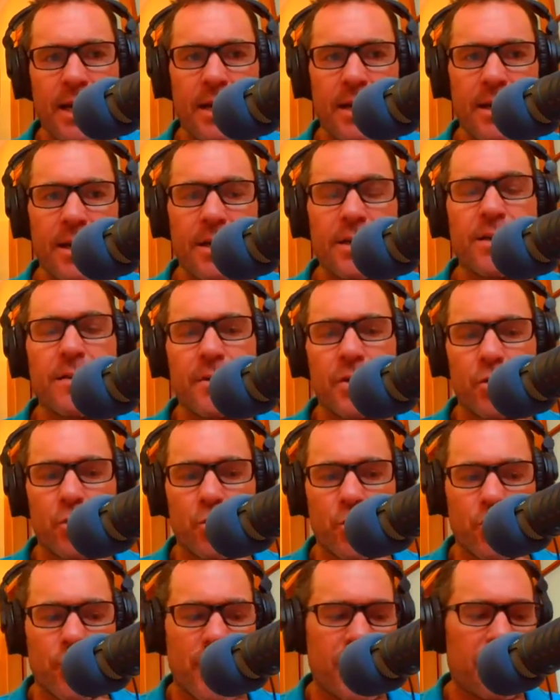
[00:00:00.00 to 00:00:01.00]

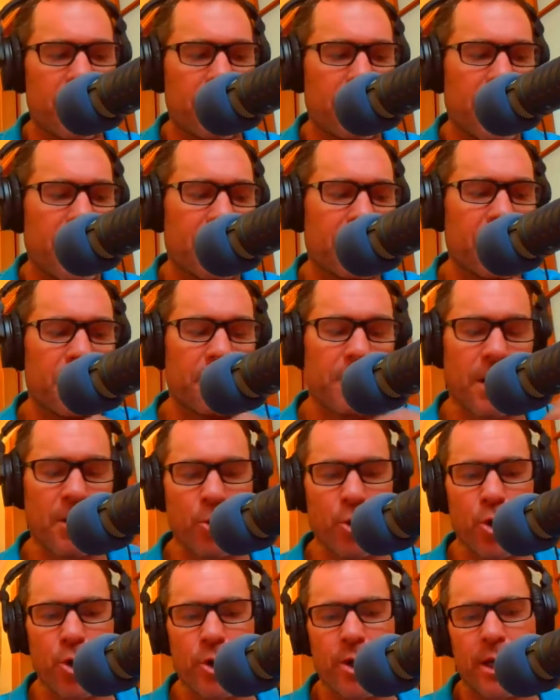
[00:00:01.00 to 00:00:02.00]
individual trainer. My
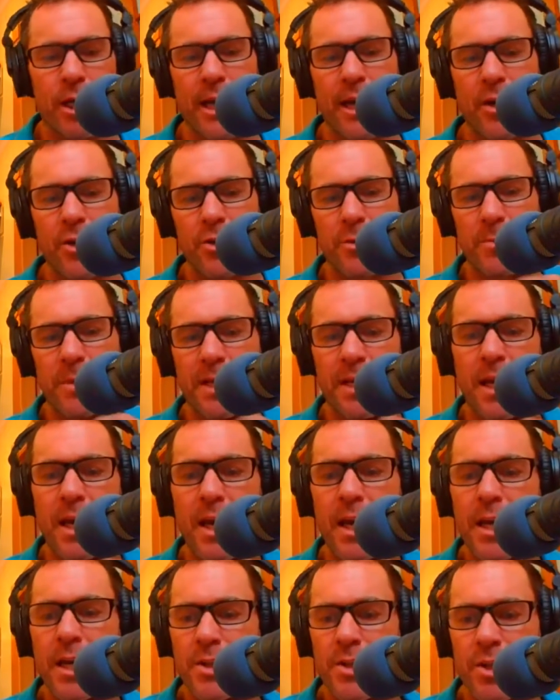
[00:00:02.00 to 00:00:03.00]
work allows me
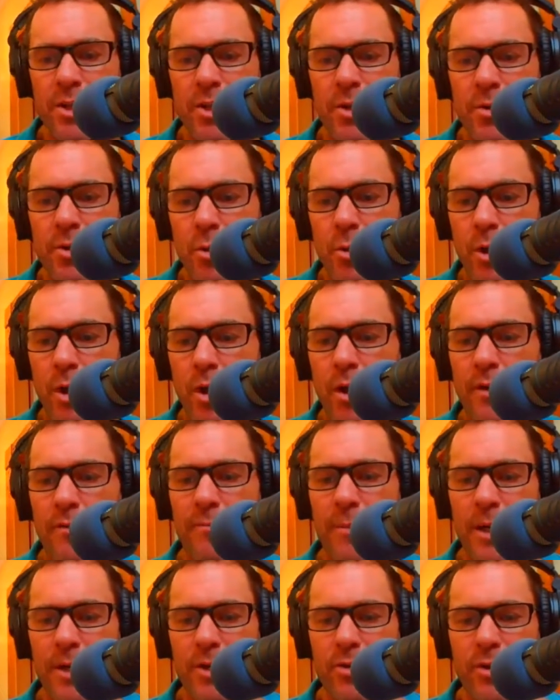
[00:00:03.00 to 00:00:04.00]
to do a lot of
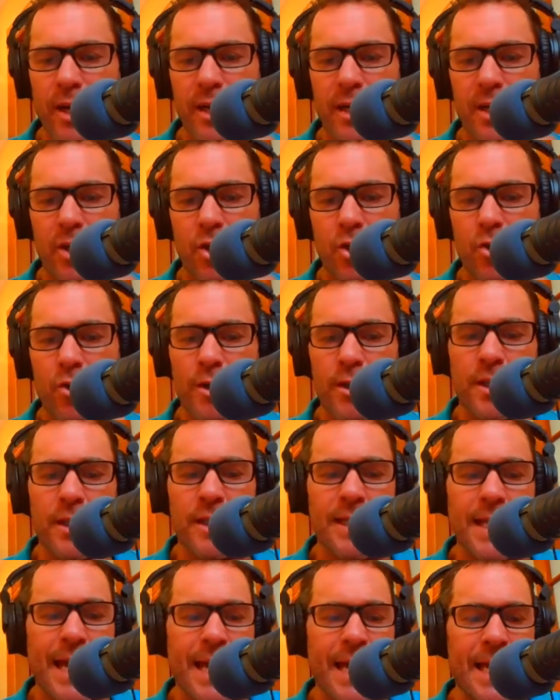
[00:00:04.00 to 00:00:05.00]
my training during the
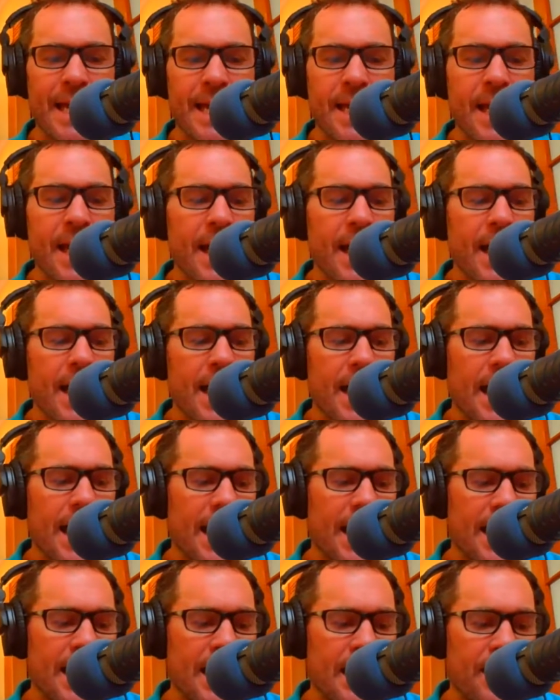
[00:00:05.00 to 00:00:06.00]
day
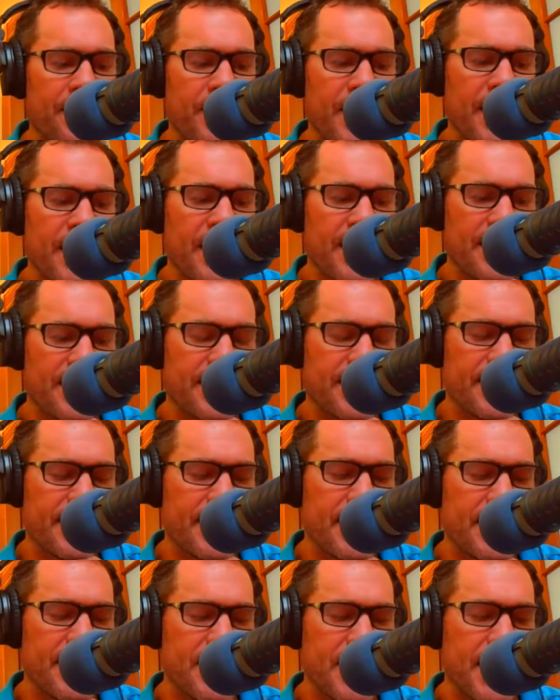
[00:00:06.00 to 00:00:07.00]
that,
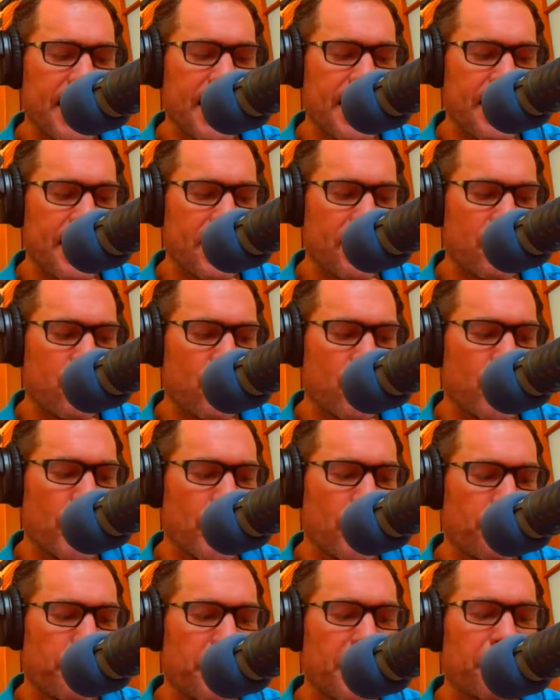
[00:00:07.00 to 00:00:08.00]

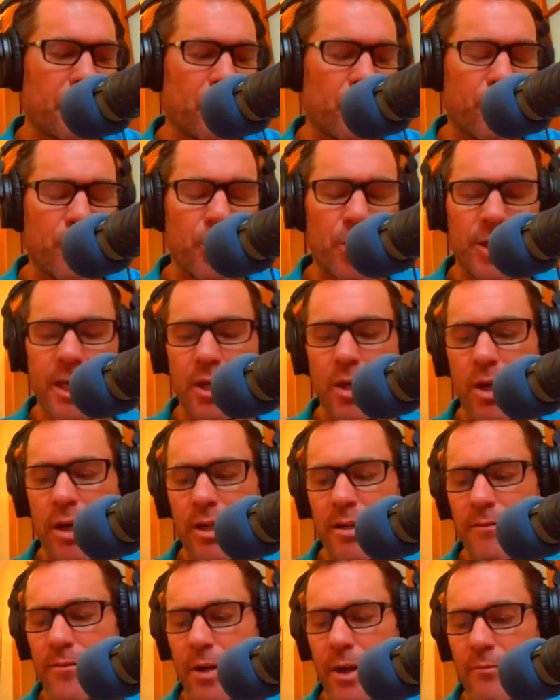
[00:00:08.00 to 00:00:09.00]
people who are working
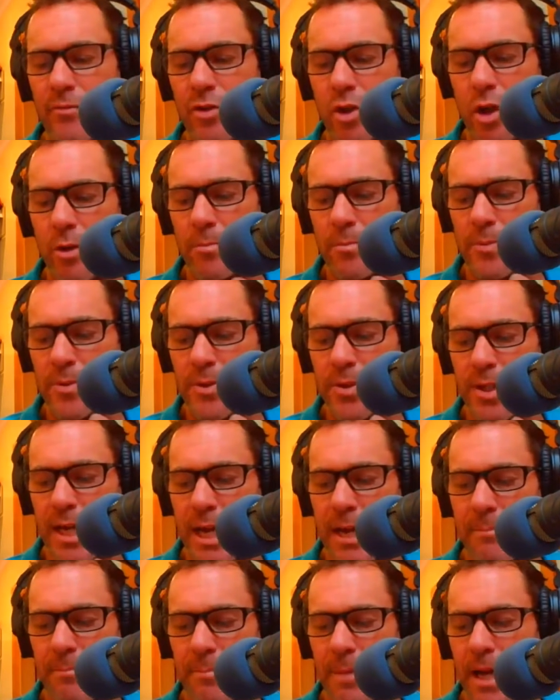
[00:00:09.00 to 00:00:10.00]
9-to-5 jobs
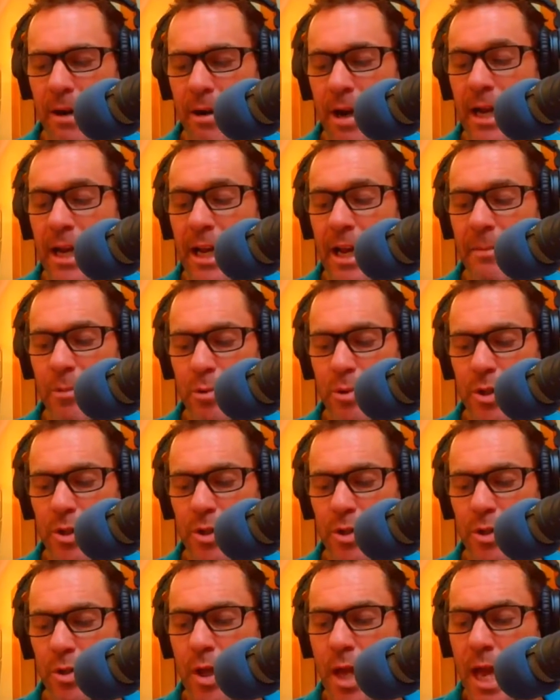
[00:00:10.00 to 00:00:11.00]
are unable to
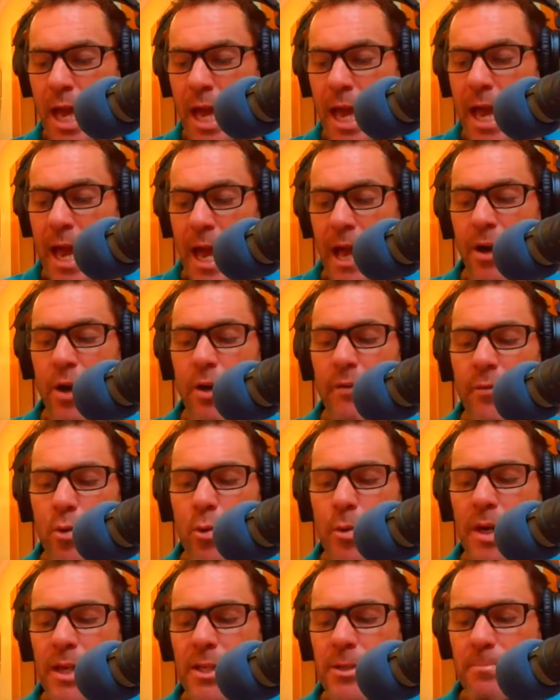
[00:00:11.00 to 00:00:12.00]
do. And I've
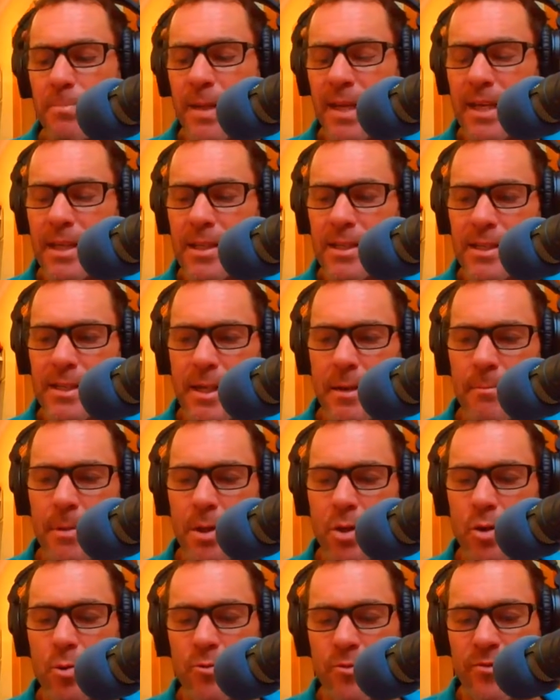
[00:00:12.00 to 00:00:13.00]
always been someone
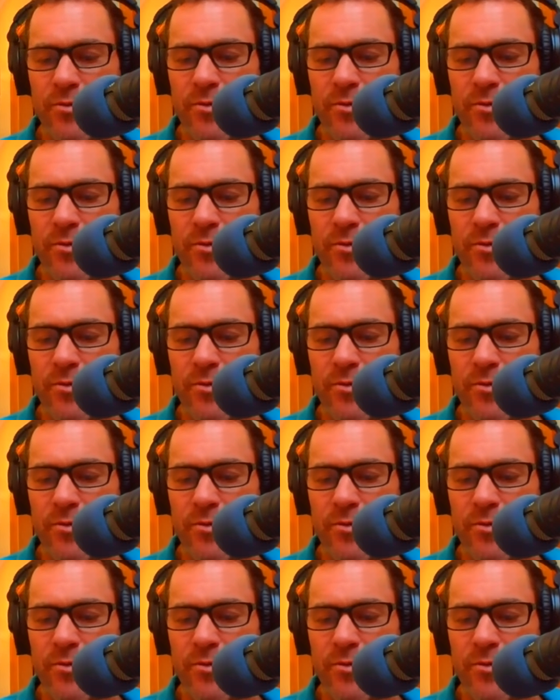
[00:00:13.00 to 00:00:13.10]
who